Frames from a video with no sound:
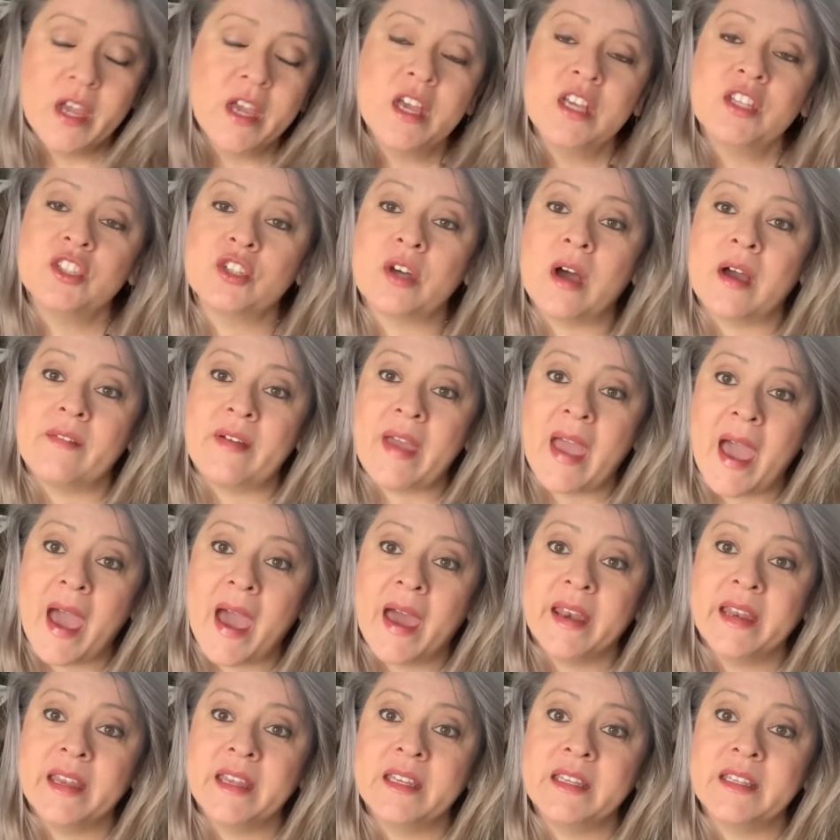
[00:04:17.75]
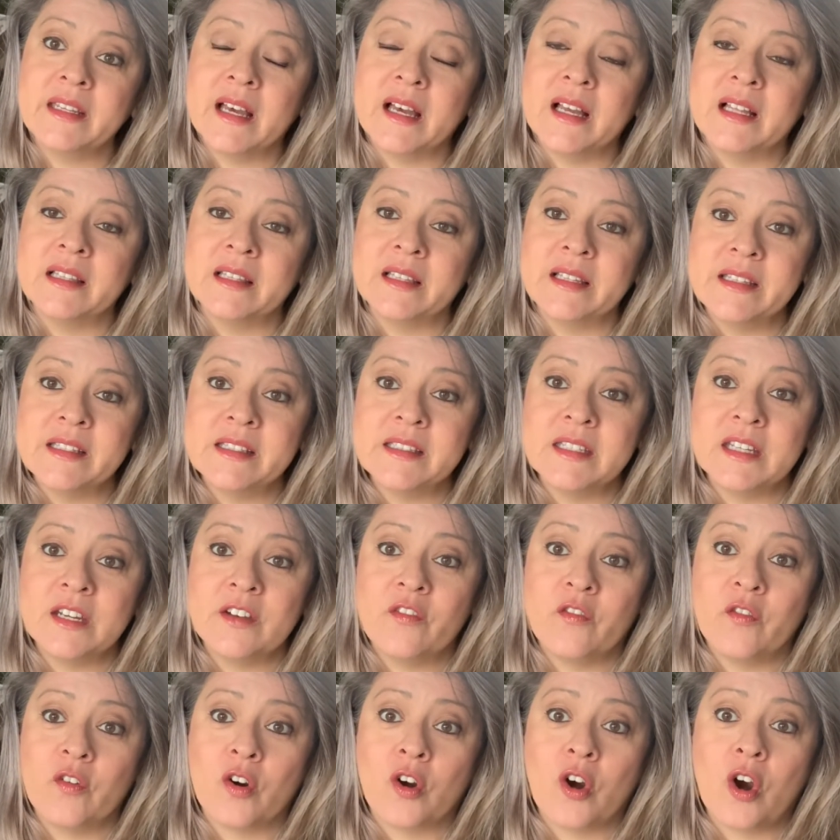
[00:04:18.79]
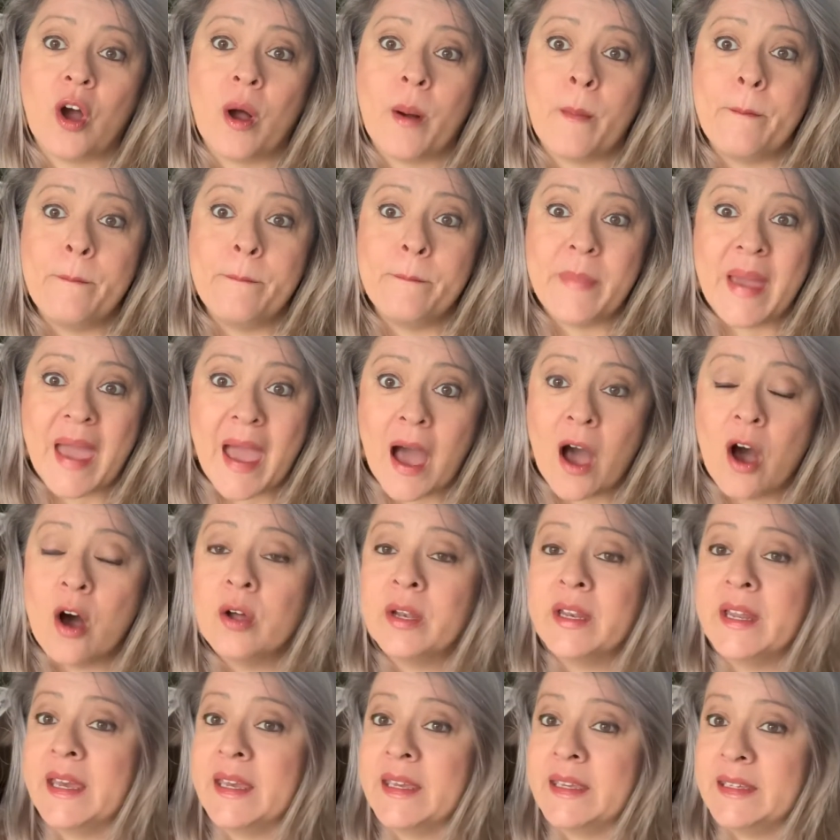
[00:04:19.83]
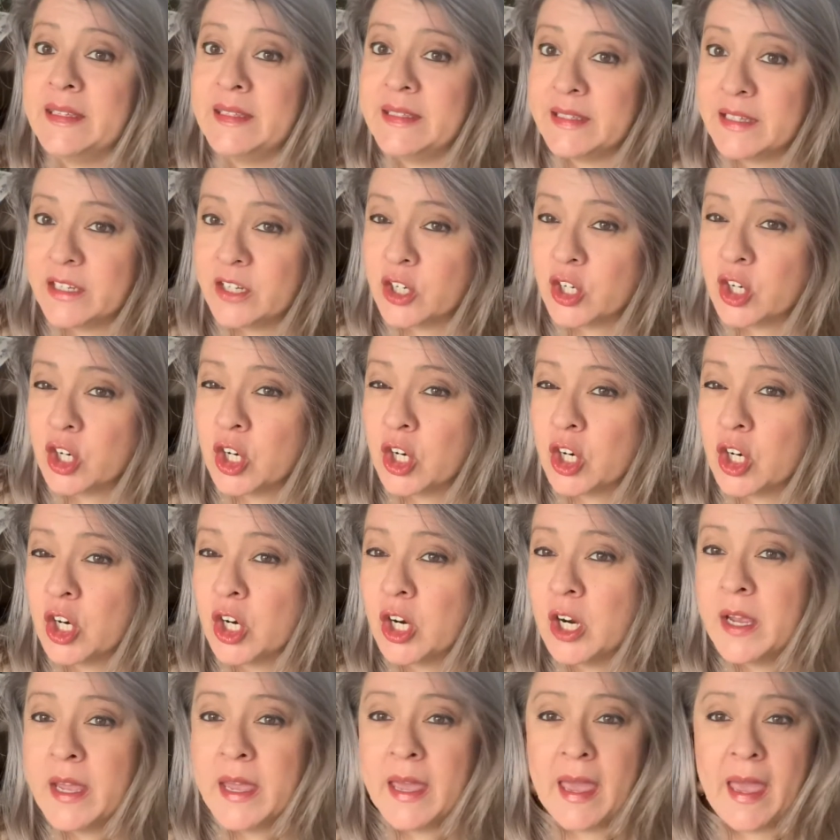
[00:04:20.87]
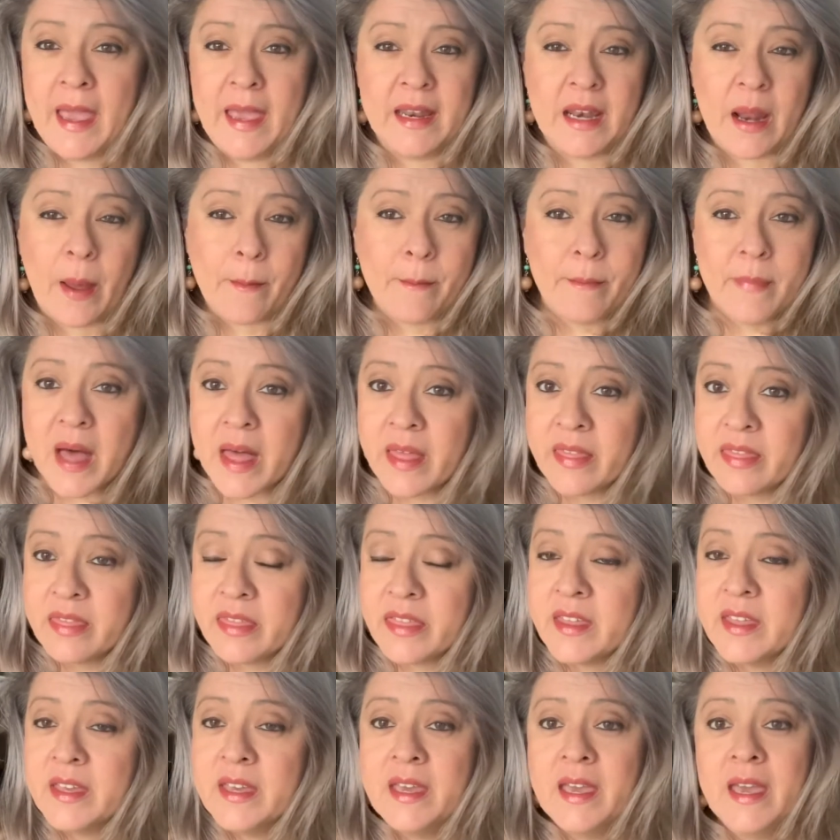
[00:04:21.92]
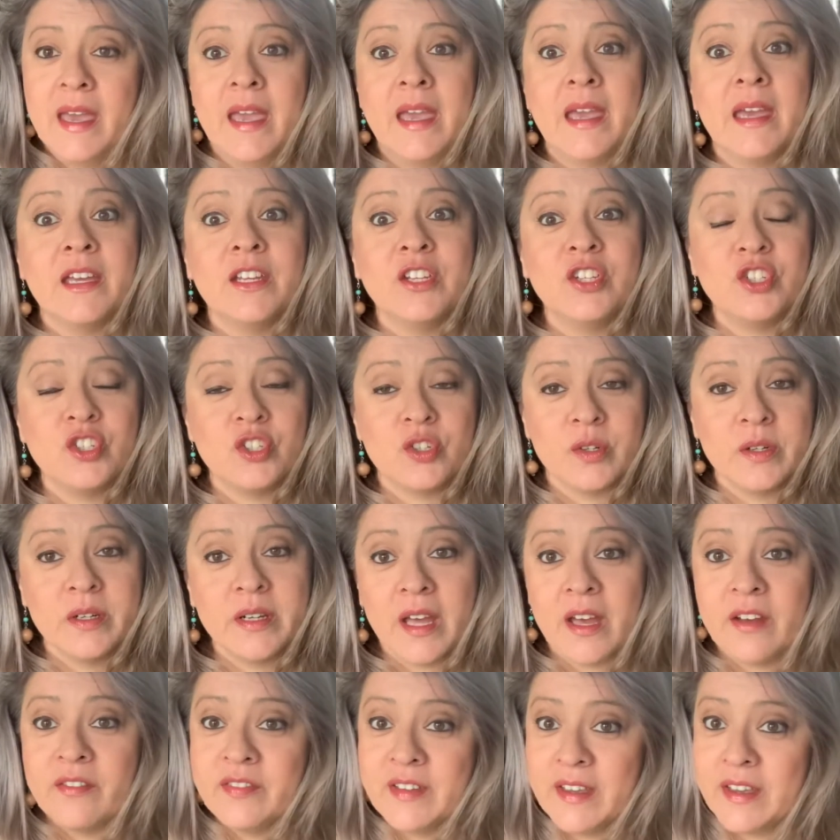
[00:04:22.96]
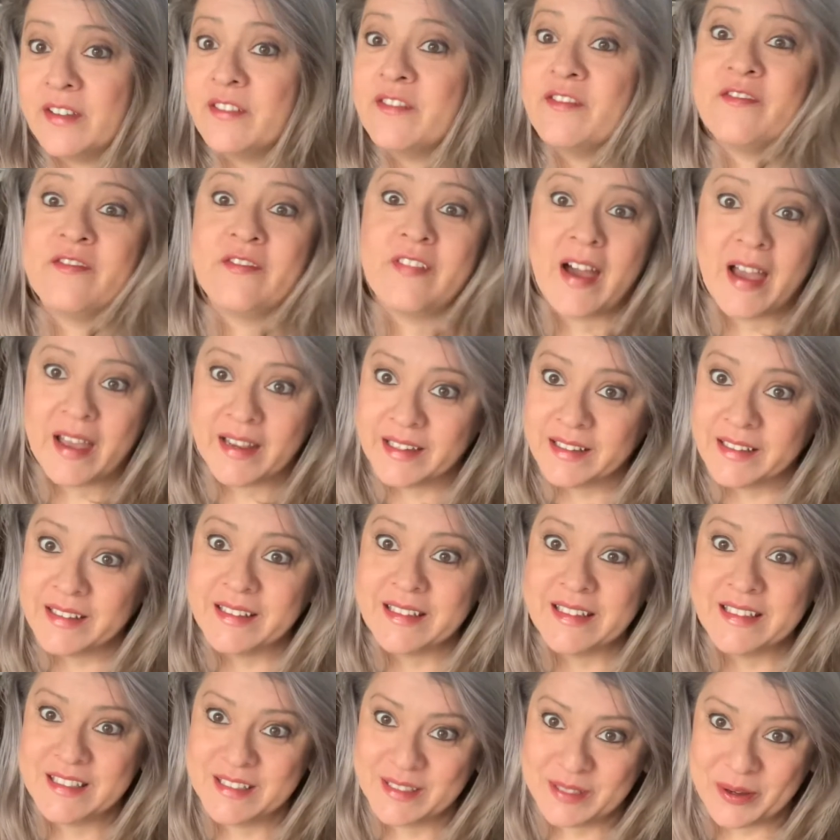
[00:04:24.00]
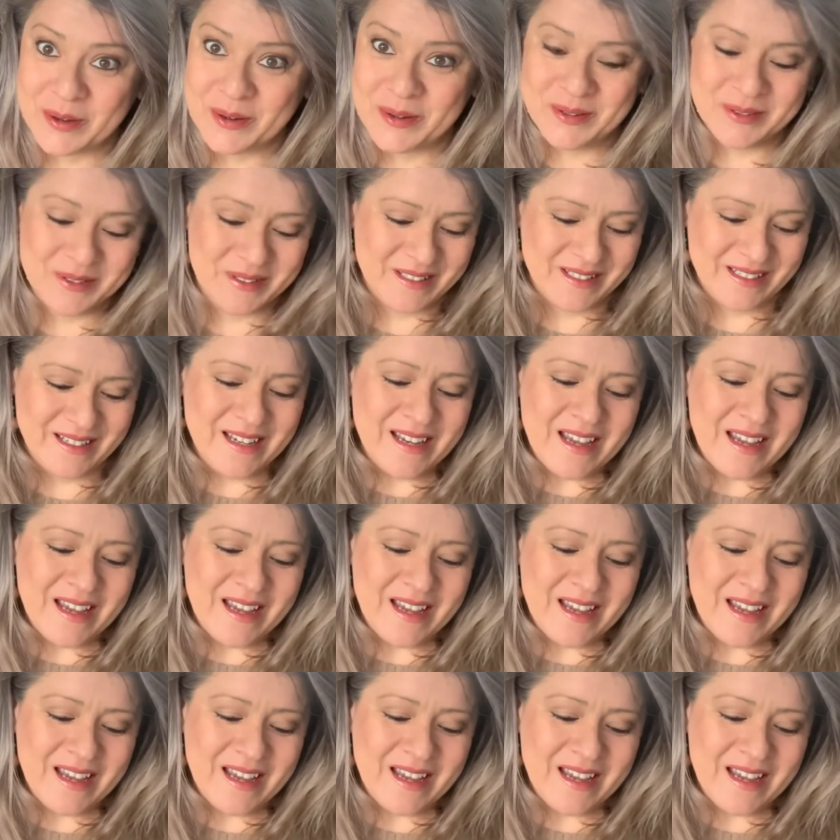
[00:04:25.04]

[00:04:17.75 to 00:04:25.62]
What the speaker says: So I've had it listed for about a year and a month, and sure enough, it finally sold.